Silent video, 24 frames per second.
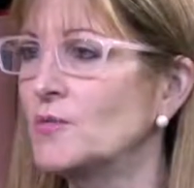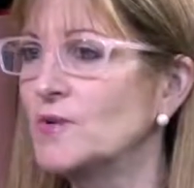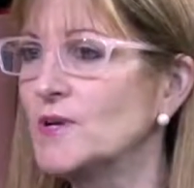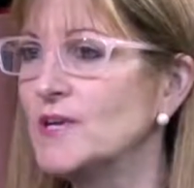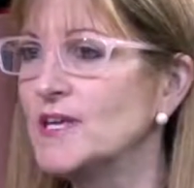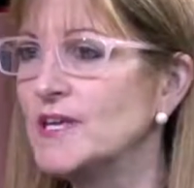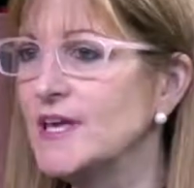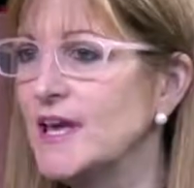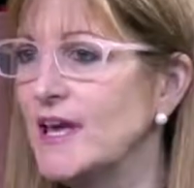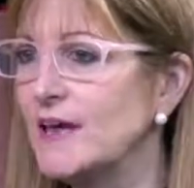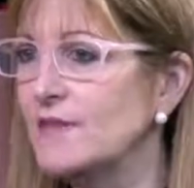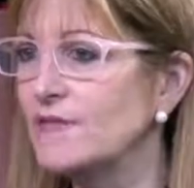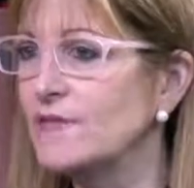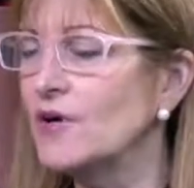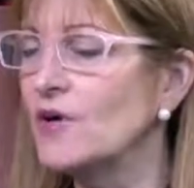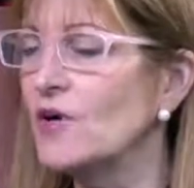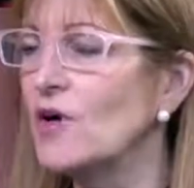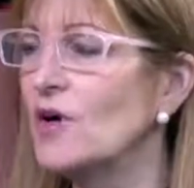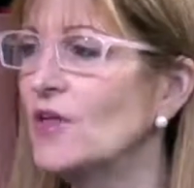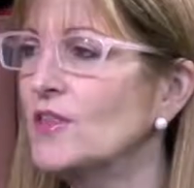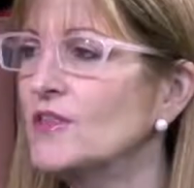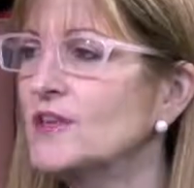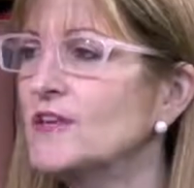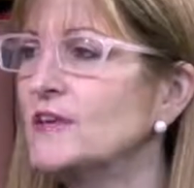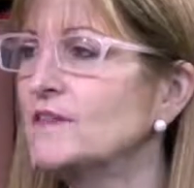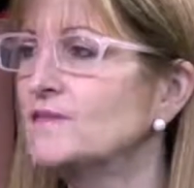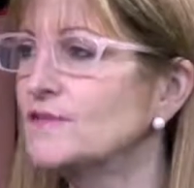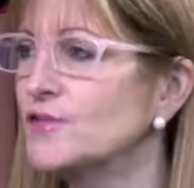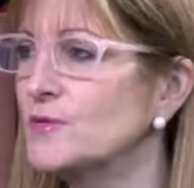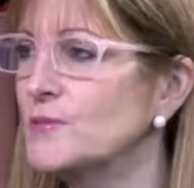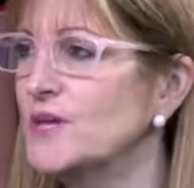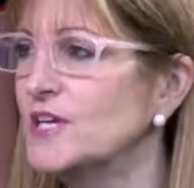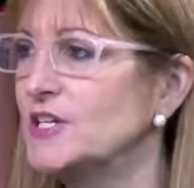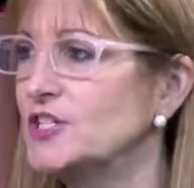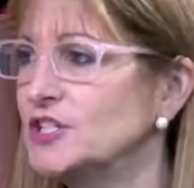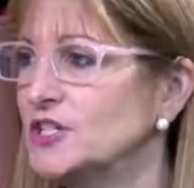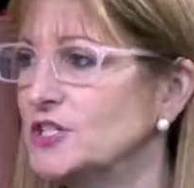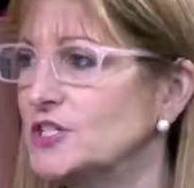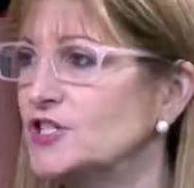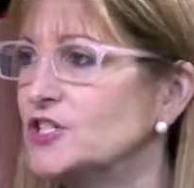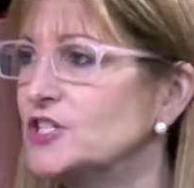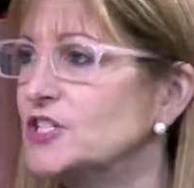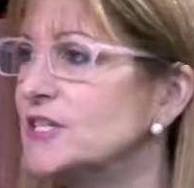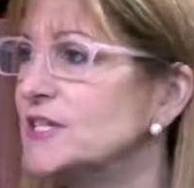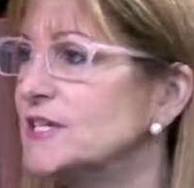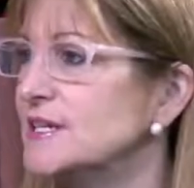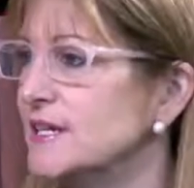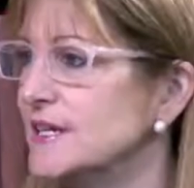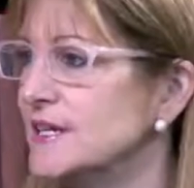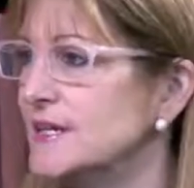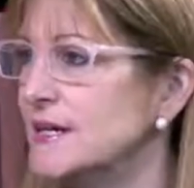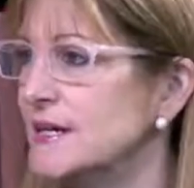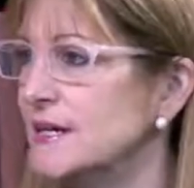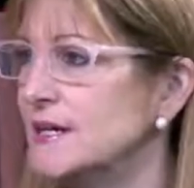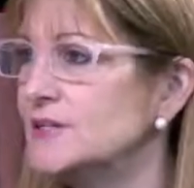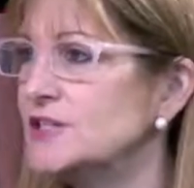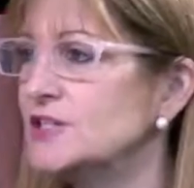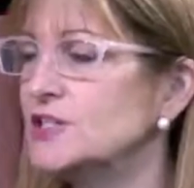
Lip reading: We gave her all the information she needed.